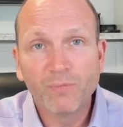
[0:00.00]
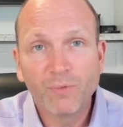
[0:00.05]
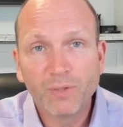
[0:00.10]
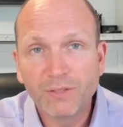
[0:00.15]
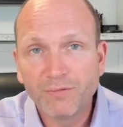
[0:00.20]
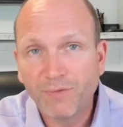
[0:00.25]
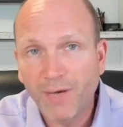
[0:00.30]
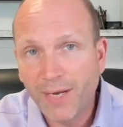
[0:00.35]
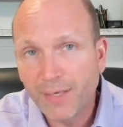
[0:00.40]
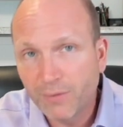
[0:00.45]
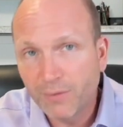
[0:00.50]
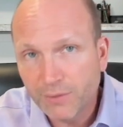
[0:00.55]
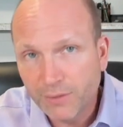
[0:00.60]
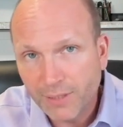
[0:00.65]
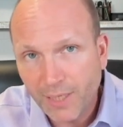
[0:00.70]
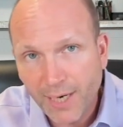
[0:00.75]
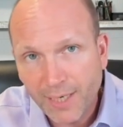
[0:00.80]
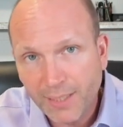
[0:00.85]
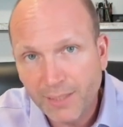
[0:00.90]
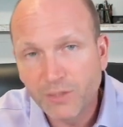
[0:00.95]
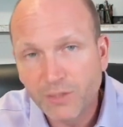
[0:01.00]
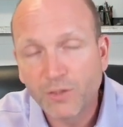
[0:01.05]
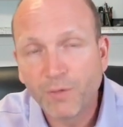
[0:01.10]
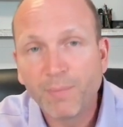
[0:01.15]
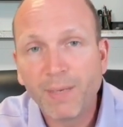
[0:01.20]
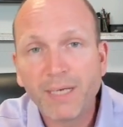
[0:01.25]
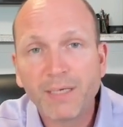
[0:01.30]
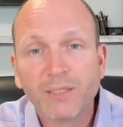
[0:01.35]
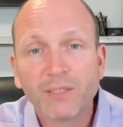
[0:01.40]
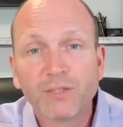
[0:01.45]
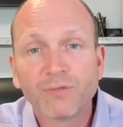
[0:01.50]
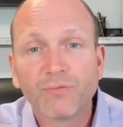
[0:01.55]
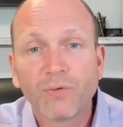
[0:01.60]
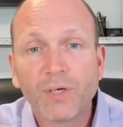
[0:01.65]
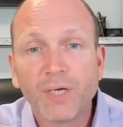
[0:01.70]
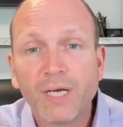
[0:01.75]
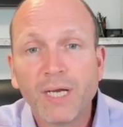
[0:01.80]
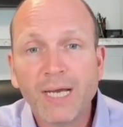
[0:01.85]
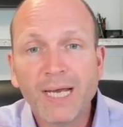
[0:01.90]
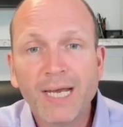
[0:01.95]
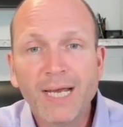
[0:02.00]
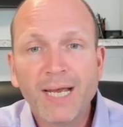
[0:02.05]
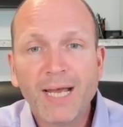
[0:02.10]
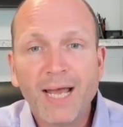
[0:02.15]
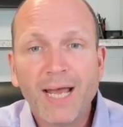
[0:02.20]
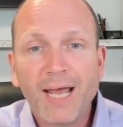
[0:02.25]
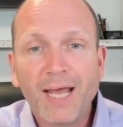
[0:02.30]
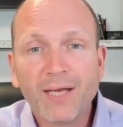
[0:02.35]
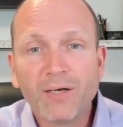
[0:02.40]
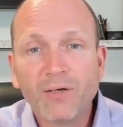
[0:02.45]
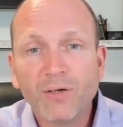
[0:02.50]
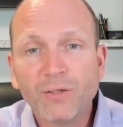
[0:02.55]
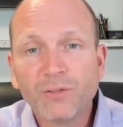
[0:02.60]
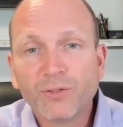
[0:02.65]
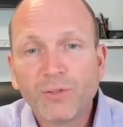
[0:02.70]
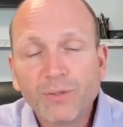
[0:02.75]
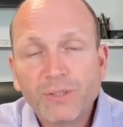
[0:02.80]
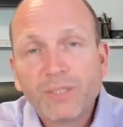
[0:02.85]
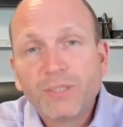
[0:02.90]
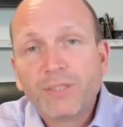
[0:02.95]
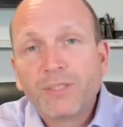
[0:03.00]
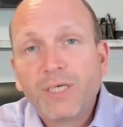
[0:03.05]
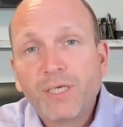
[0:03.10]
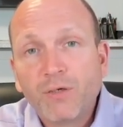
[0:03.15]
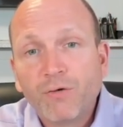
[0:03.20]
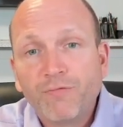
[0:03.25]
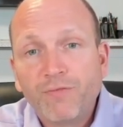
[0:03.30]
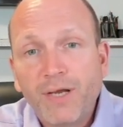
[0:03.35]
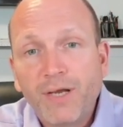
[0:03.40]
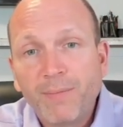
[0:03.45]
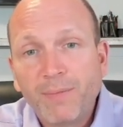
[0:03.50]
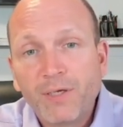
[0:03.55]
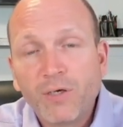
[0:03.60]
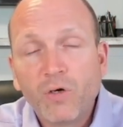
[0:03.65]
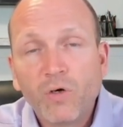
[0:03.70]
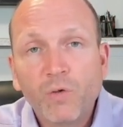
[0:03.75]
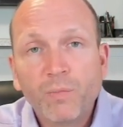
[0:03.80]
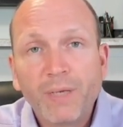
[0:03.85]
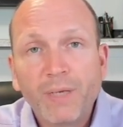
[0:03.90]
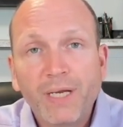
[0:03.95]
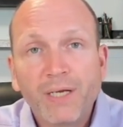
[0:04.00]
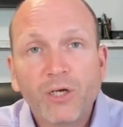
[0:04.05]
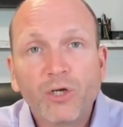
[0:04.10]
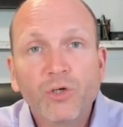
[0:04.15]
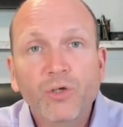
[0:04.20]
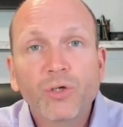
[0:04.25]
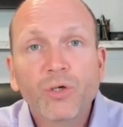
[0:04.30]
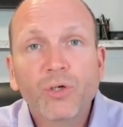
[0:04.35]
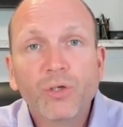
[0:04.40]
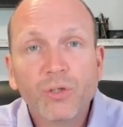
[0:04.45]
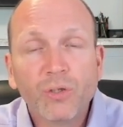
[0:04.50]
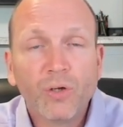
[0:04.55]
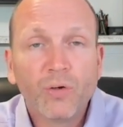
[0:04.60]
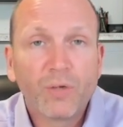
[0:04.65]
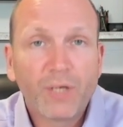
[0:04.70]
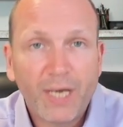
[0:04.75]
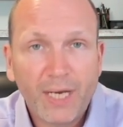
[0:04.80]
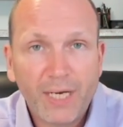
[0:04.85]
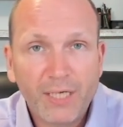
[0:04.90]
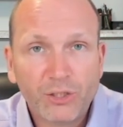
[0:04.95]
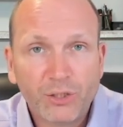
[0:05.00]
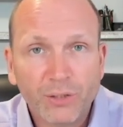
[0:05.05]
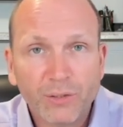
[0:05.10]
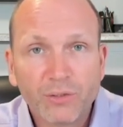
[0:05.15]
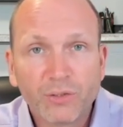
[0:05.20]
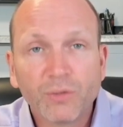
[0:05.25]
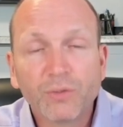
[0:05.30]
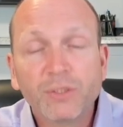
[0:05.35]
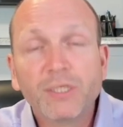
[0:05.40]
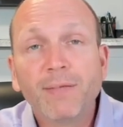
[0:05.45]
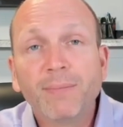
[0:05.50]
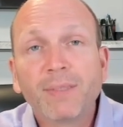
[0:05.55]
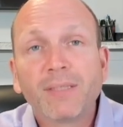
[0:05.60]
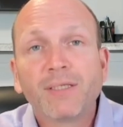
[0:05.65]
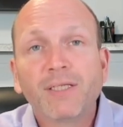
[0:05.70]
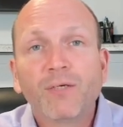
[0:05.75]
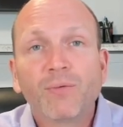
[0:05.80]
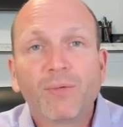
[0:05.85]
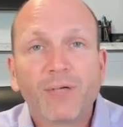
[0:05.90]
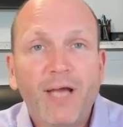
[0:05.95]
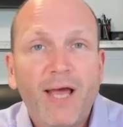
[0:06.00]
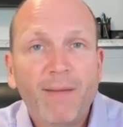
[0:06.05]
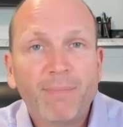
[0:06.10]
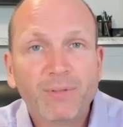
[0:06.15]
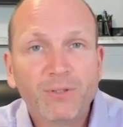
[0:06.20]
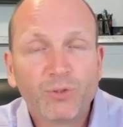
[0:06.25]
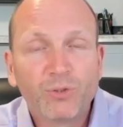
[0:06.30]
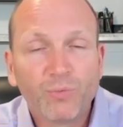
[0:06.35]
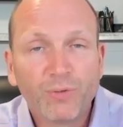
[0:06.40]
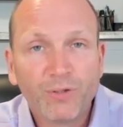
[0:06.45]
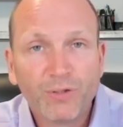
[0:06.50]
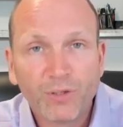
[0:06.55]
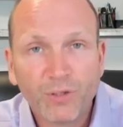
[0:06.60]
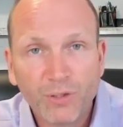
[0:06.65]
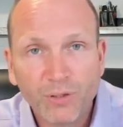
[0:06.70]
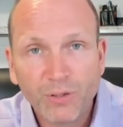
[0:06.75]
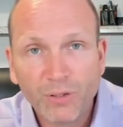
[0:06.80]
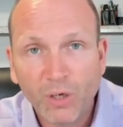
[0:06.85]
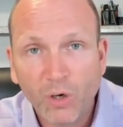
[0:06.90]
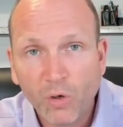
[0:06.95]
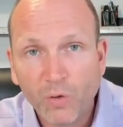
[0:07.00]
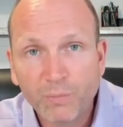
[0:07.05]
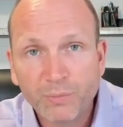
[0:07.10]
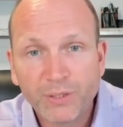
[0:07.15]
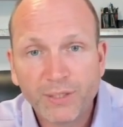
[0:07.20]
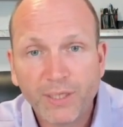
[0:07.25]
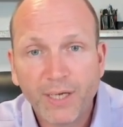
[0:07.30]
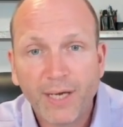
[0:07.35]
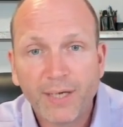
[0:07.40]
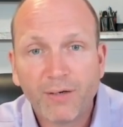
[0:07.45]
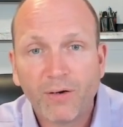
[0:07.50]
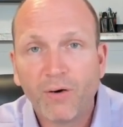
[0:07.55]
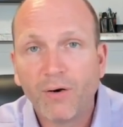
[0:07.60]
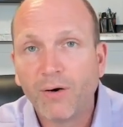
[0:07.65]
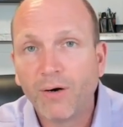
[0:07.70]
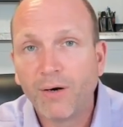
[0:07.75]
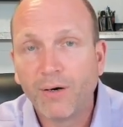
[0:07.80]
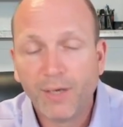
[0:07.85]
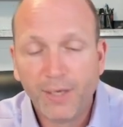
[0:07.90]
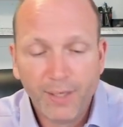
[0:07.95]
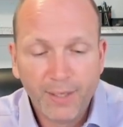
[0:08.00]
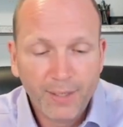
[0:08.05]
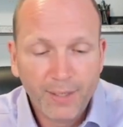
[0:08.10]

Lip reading: was vinyl siding, so maintenance free. And also it's a single family home in a good location. So typically what happens with the homes that are